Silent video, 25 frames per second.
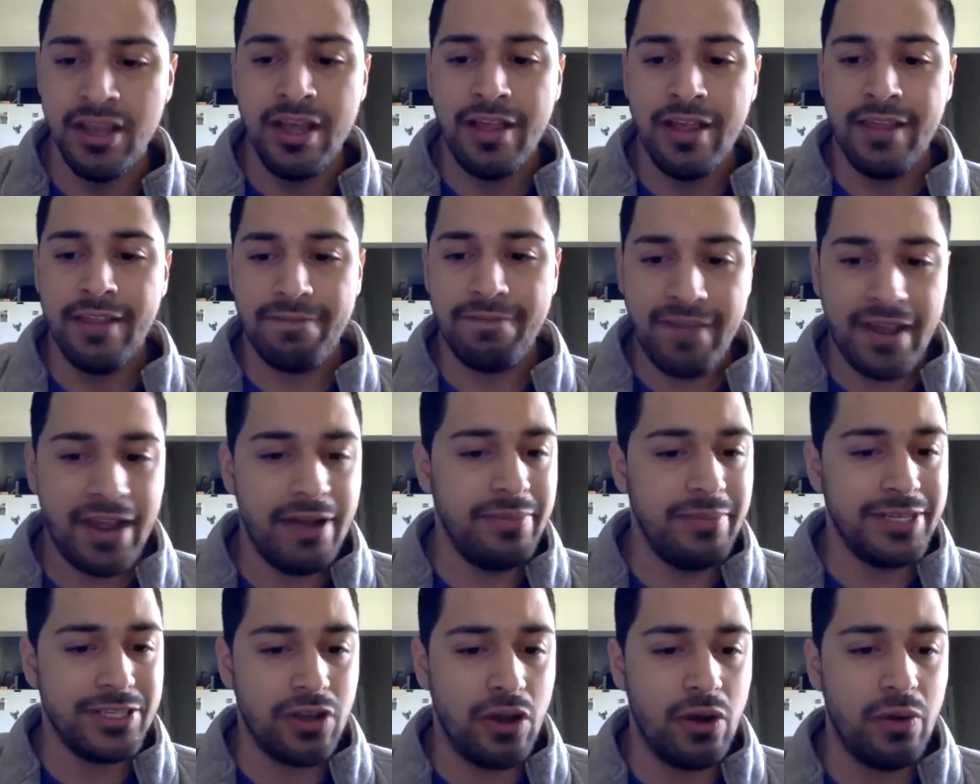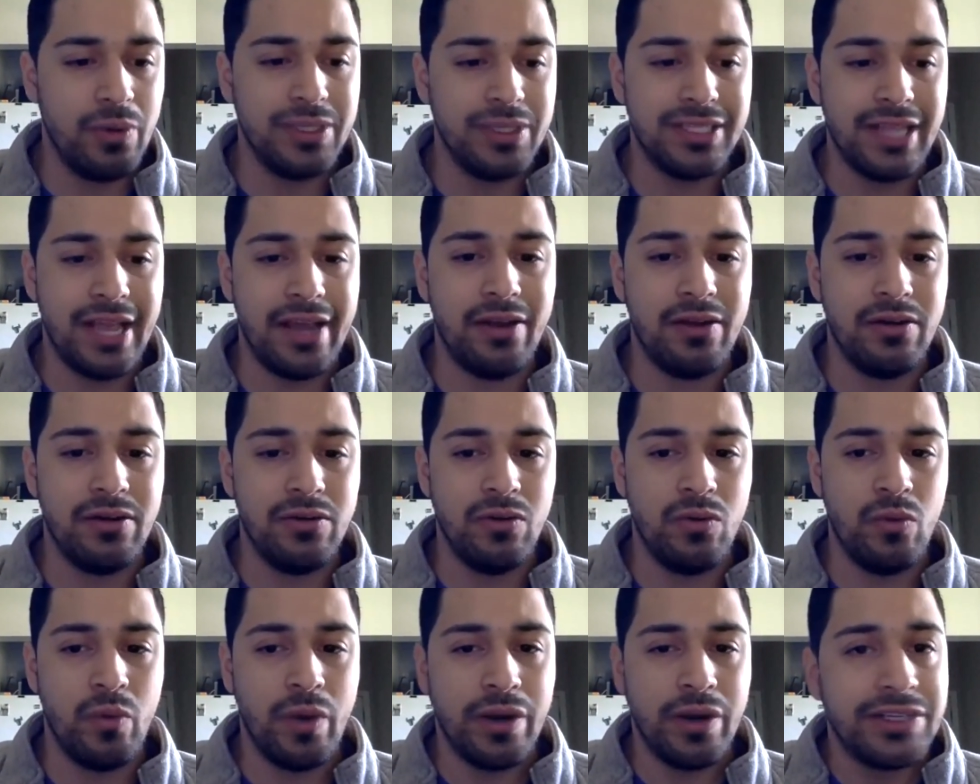the family's always like
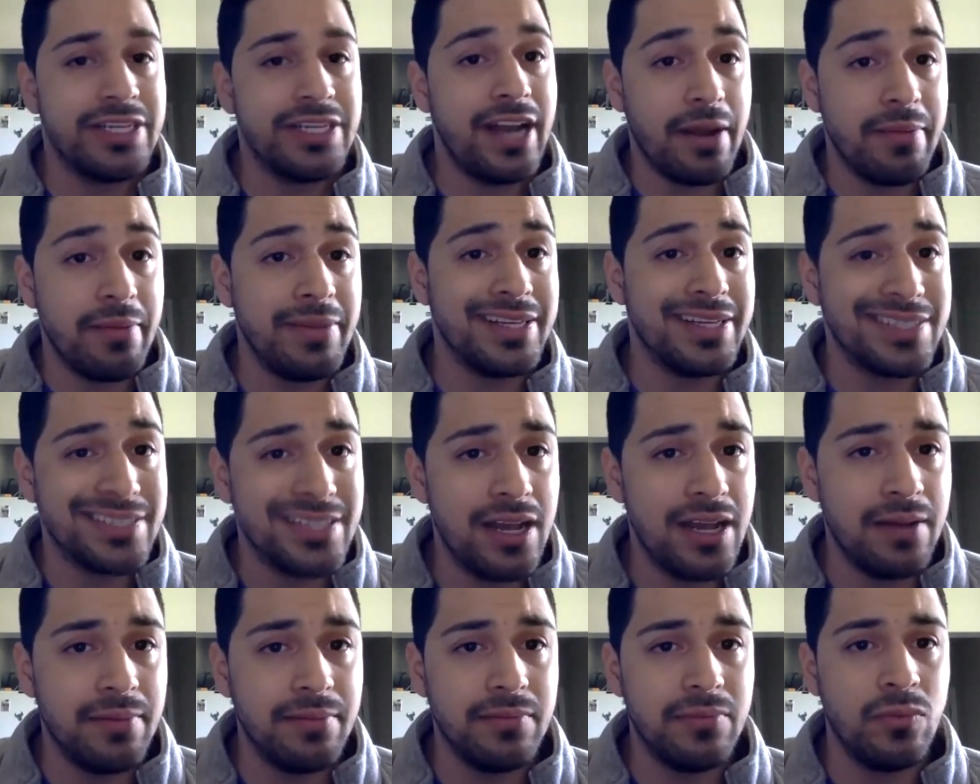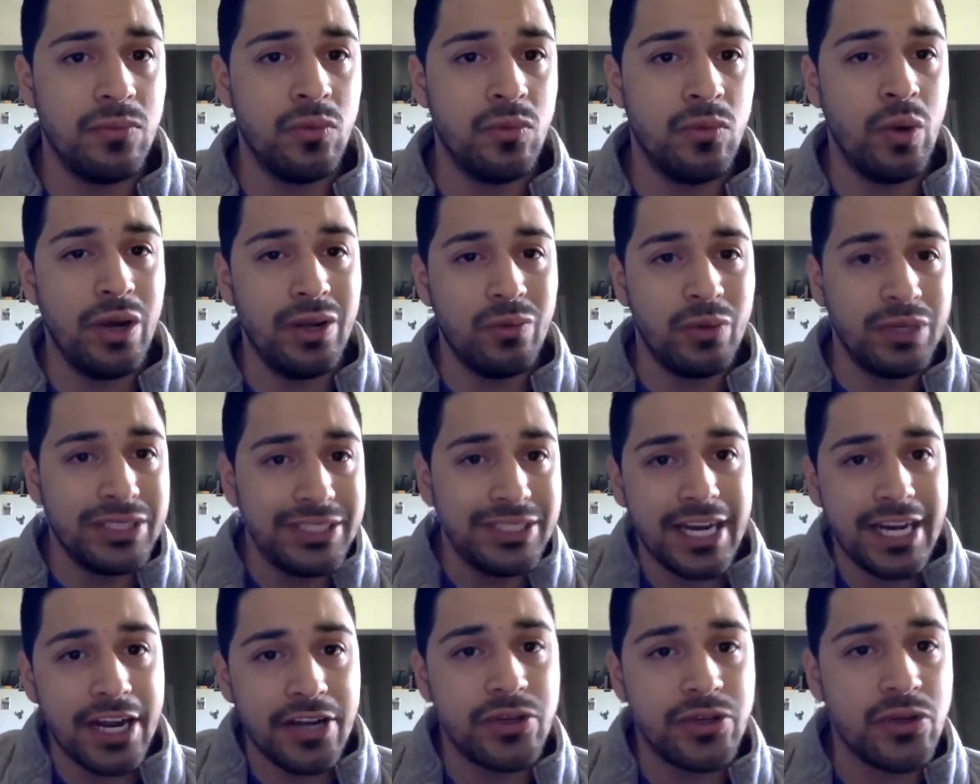where did i mess up what what
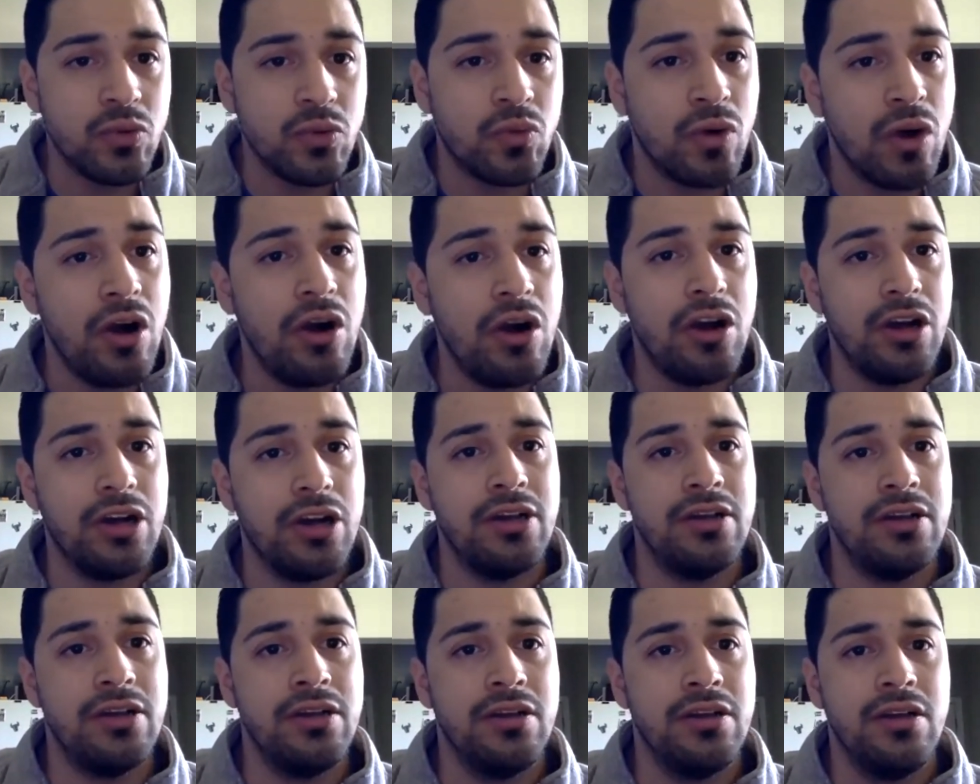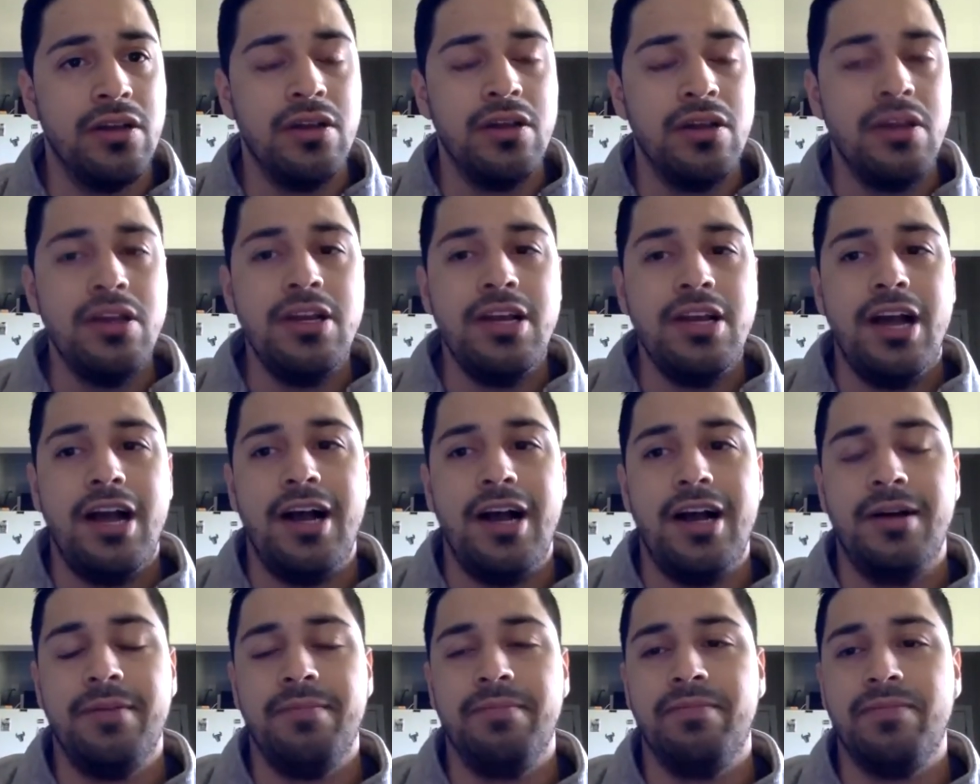did i do wrong
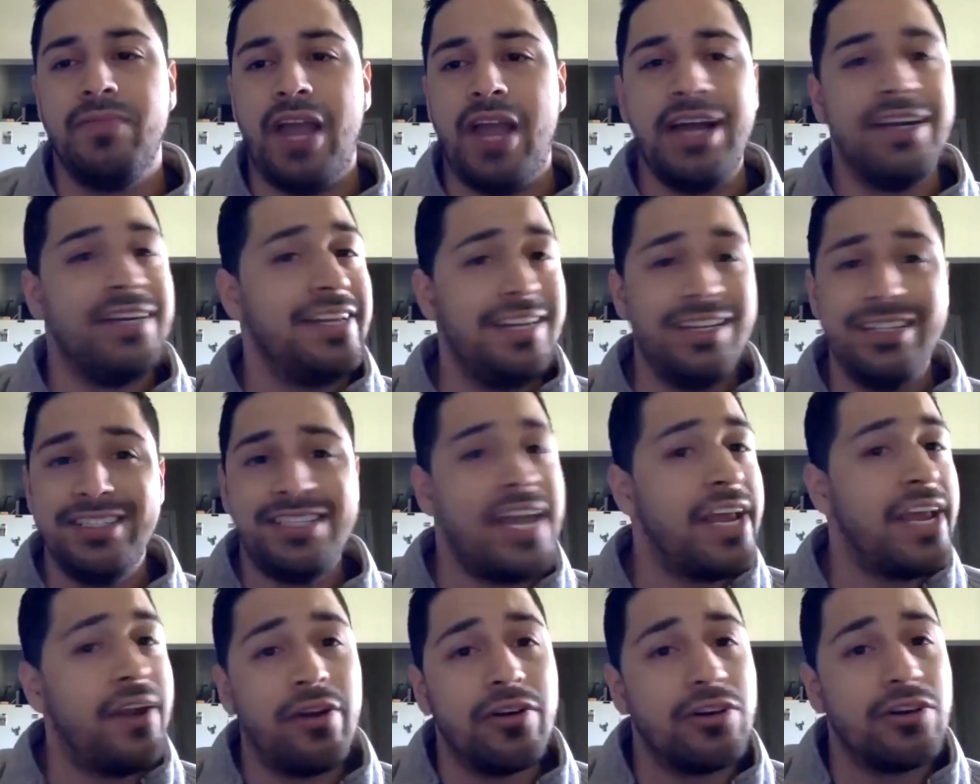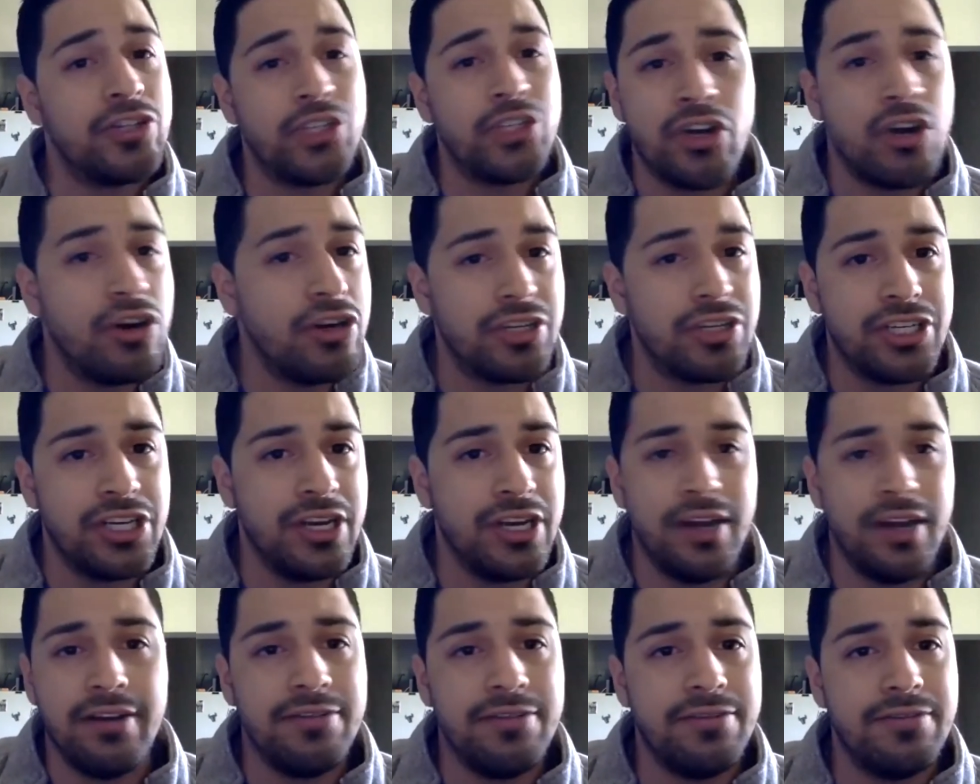um, I didn't take her to church
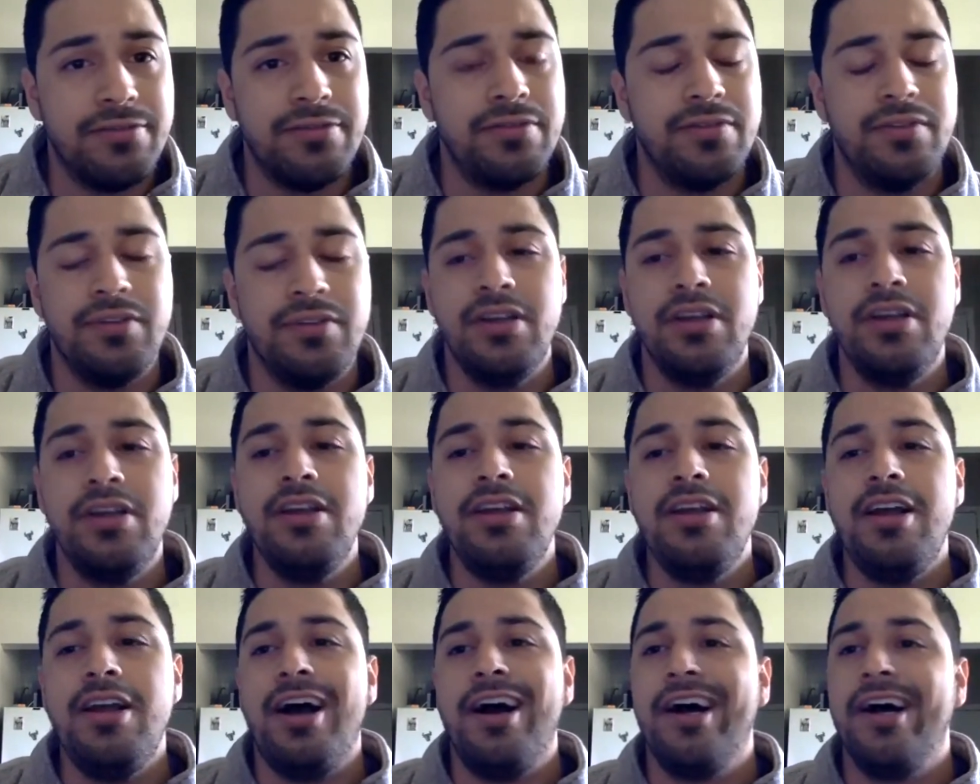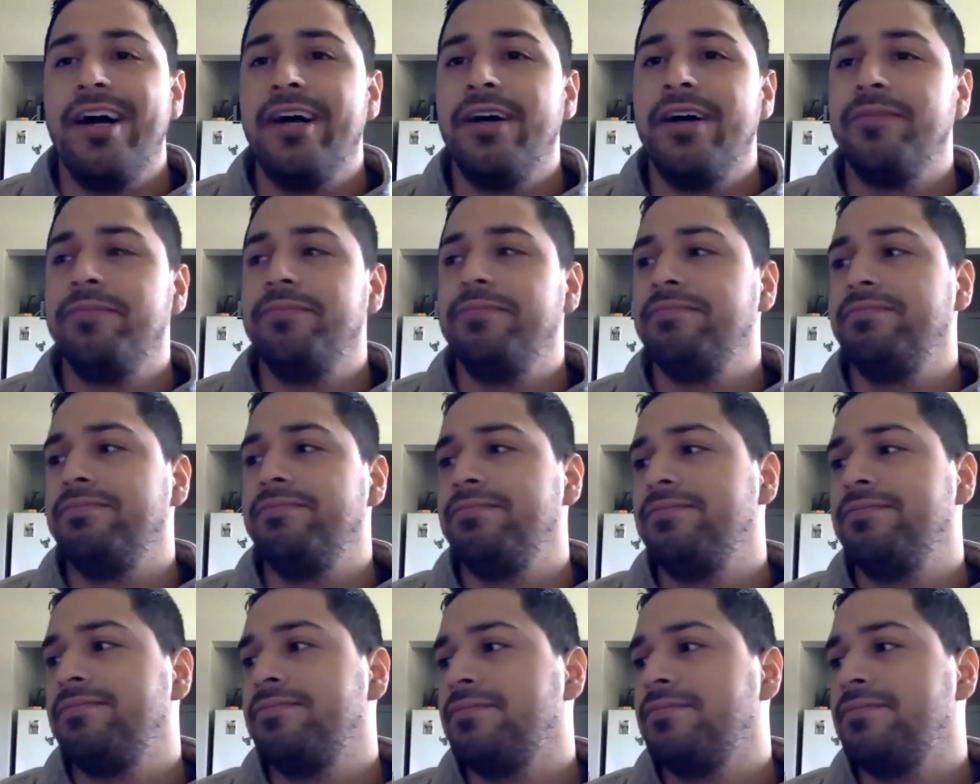enough. Um,